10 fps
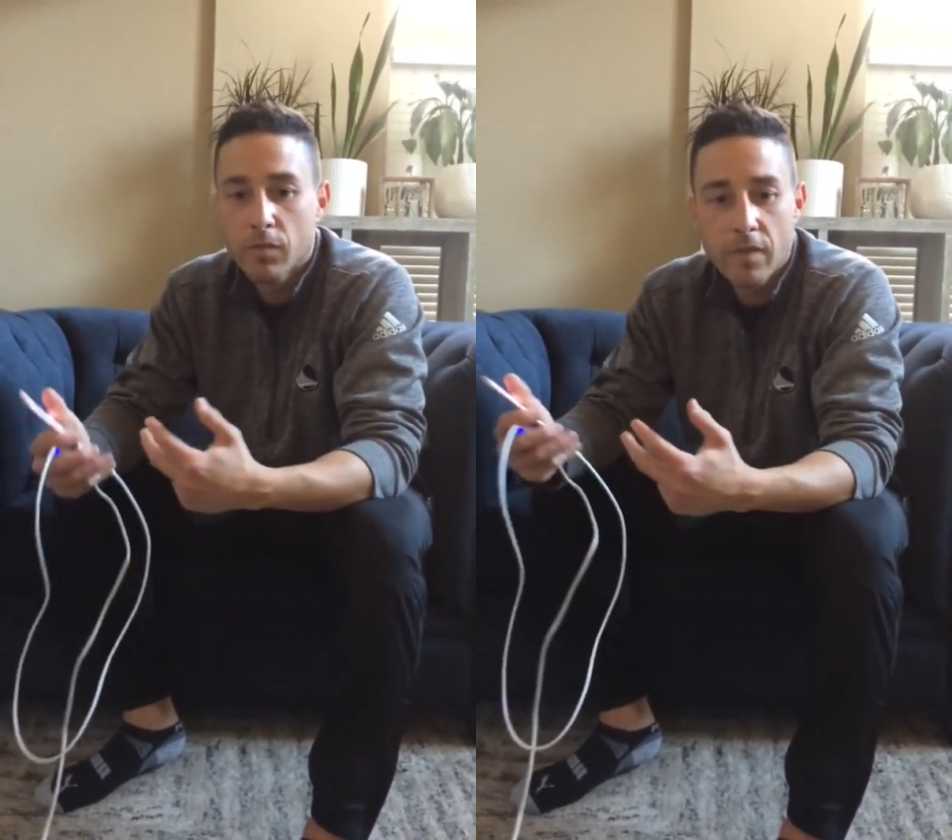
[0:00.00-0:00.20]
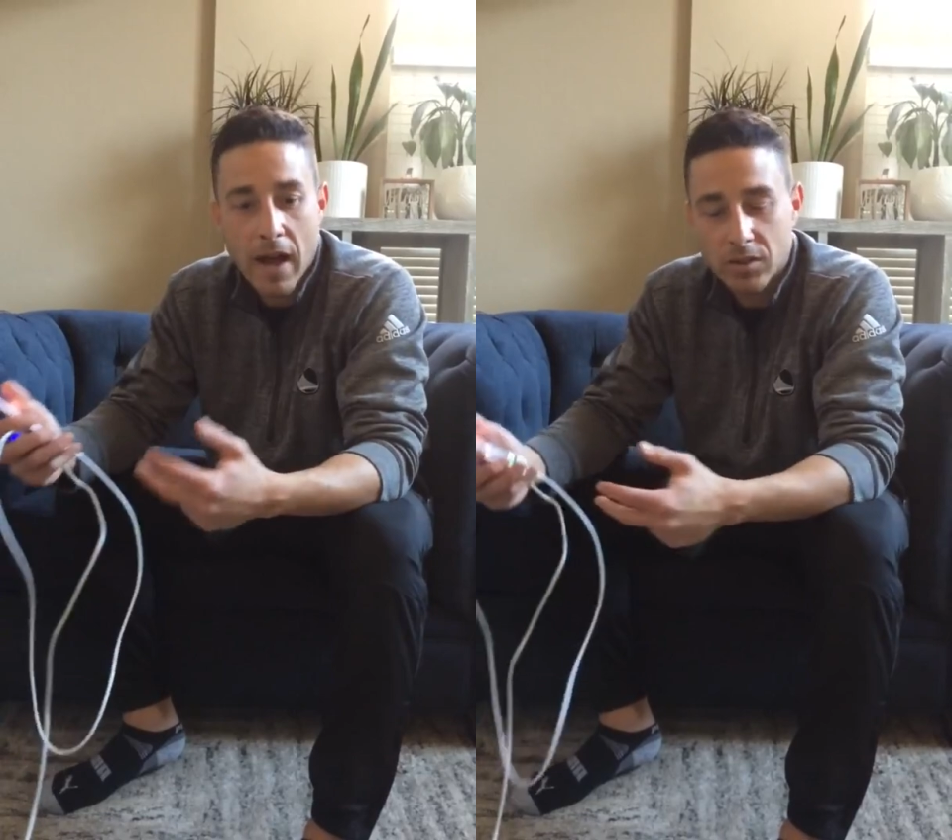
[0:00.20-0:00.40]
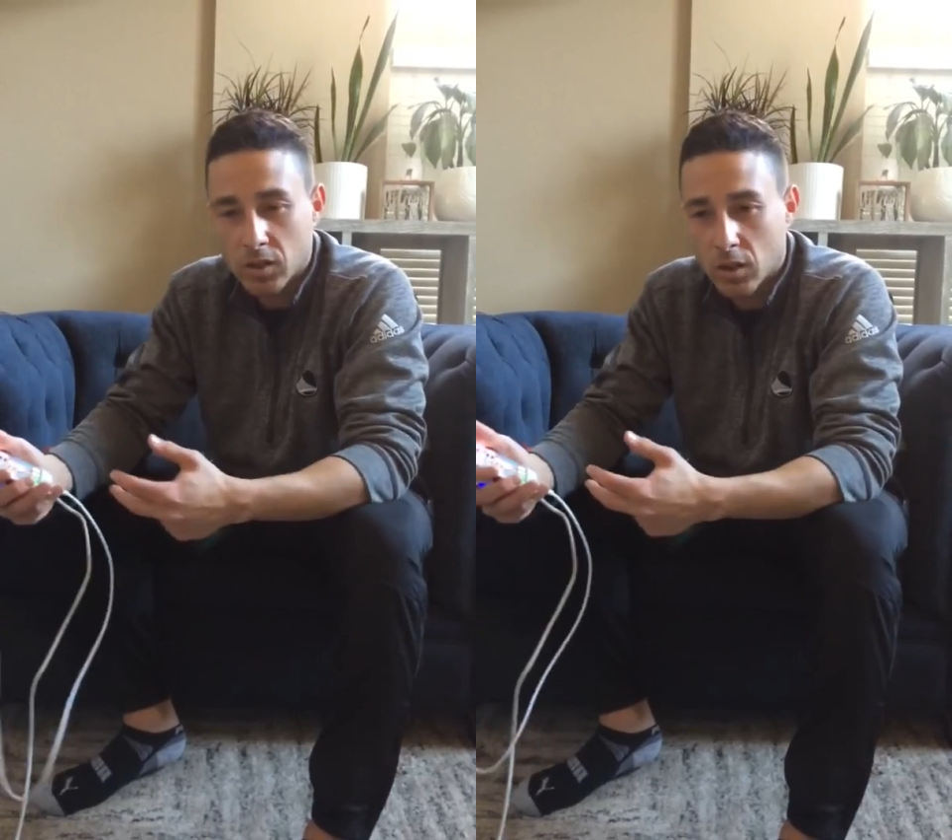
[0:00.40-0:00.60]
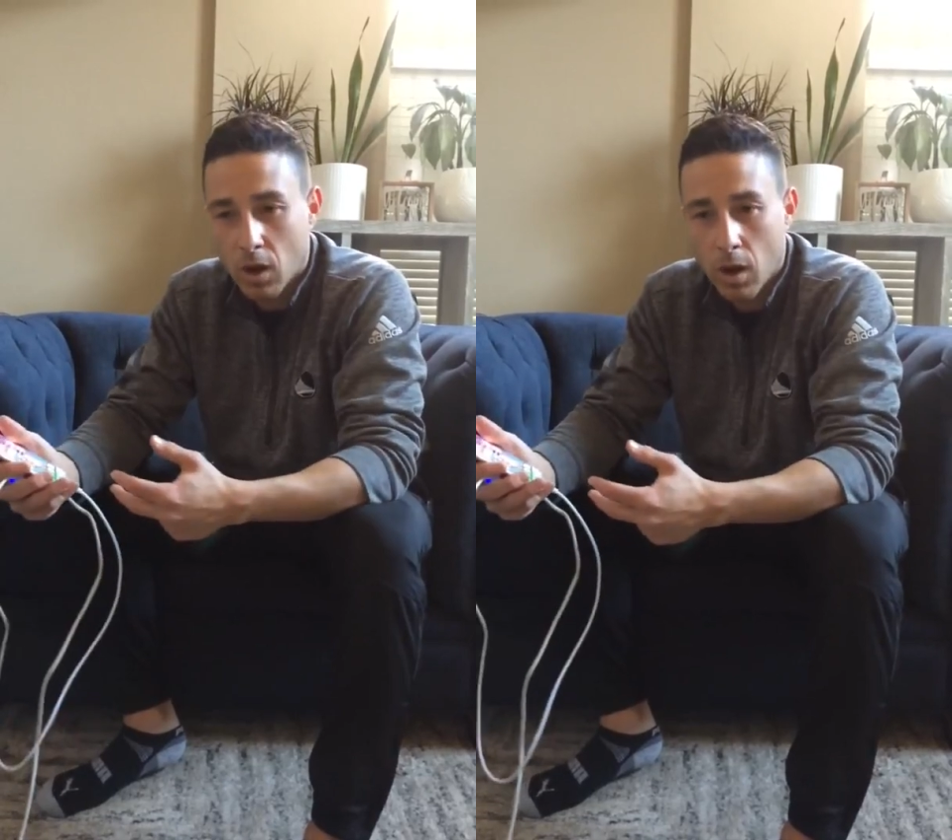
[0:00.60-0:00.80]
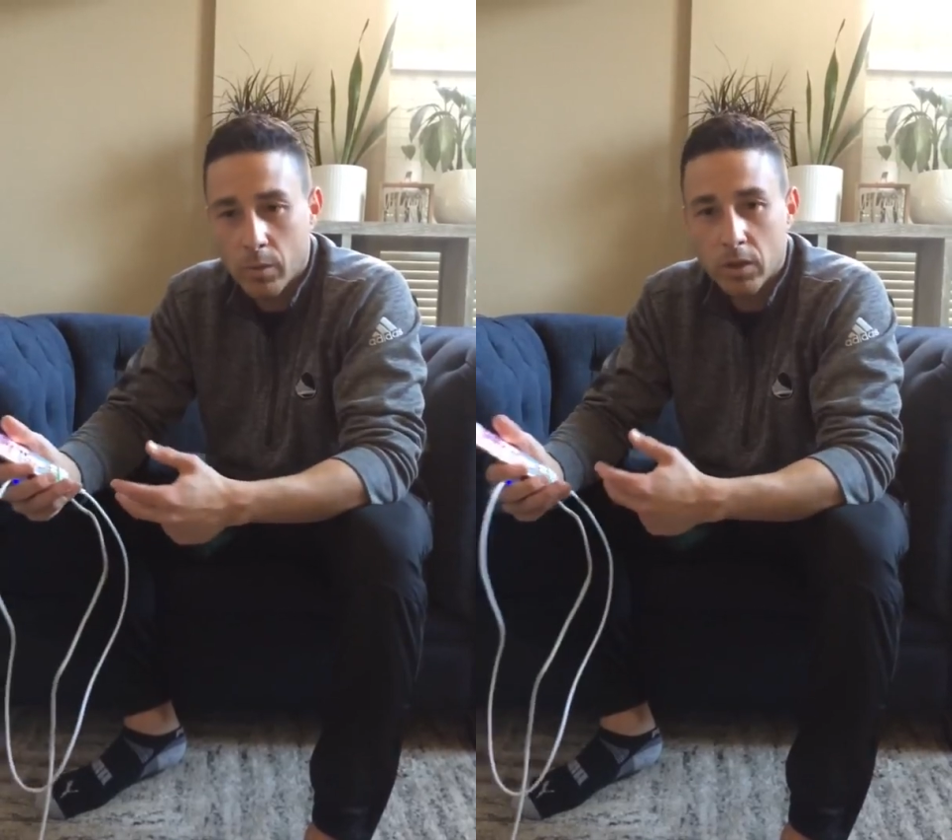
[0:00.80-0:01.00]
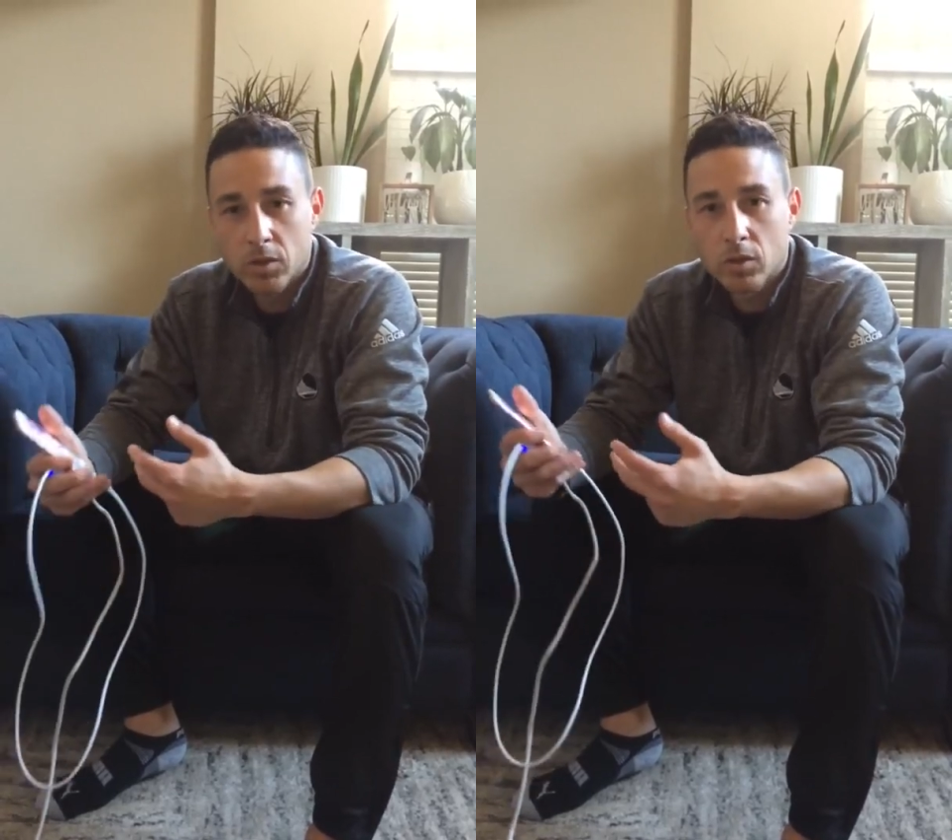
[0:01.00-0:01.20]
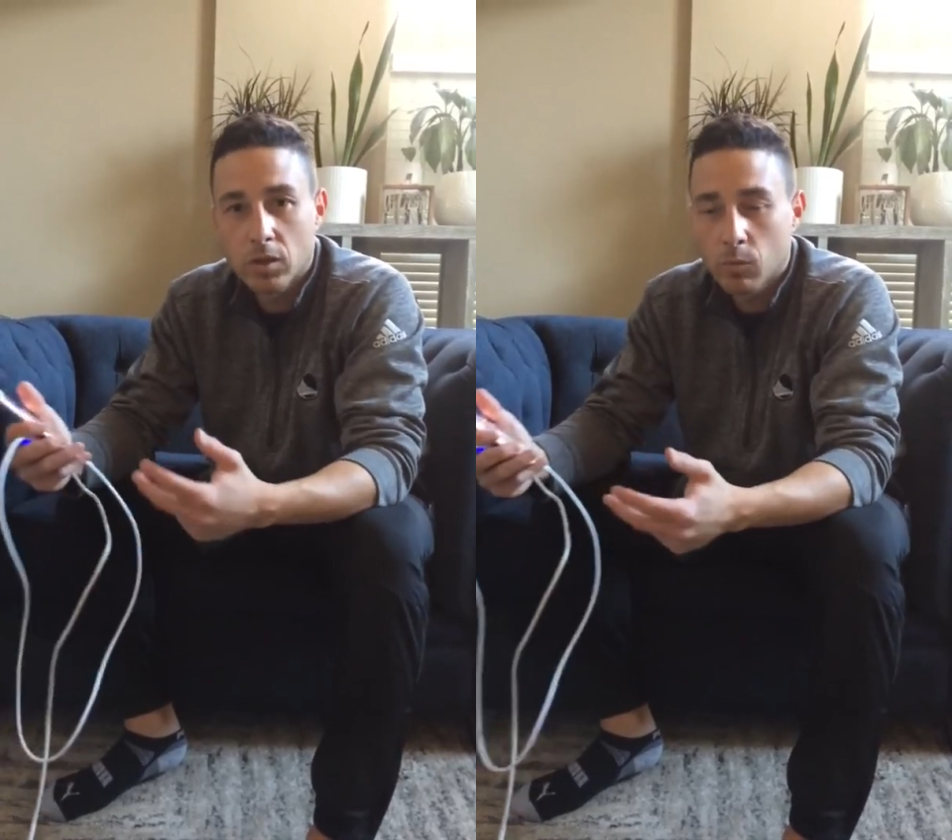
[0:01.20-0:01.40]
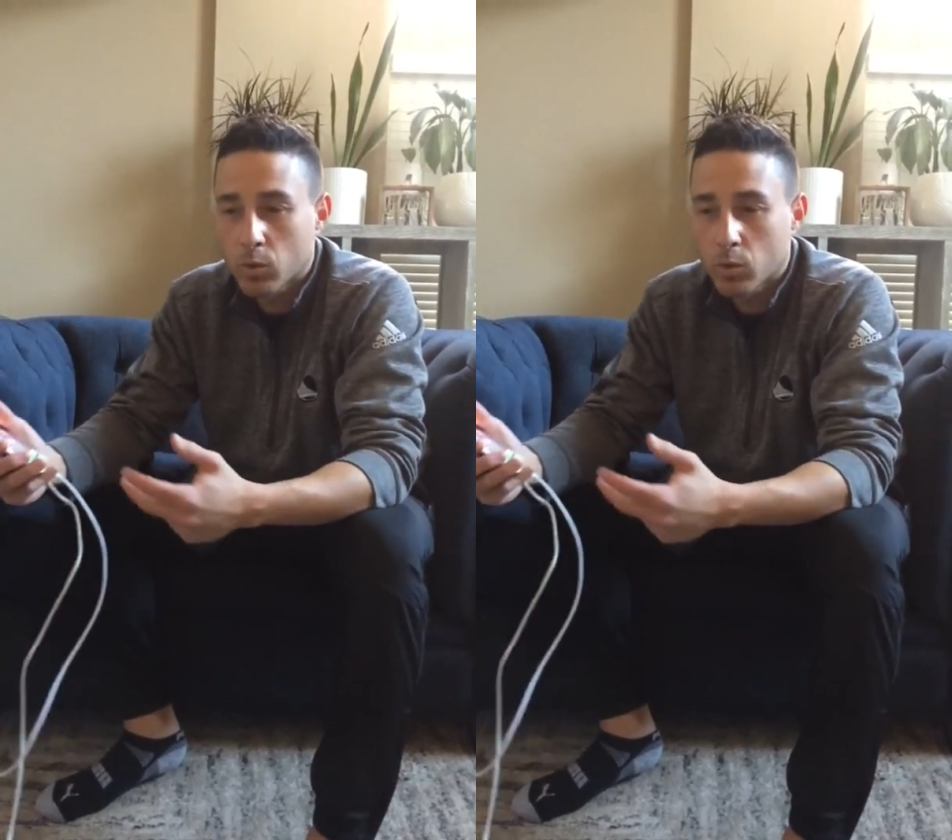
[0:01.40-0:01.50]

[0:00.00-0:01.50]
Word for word: faster commerce,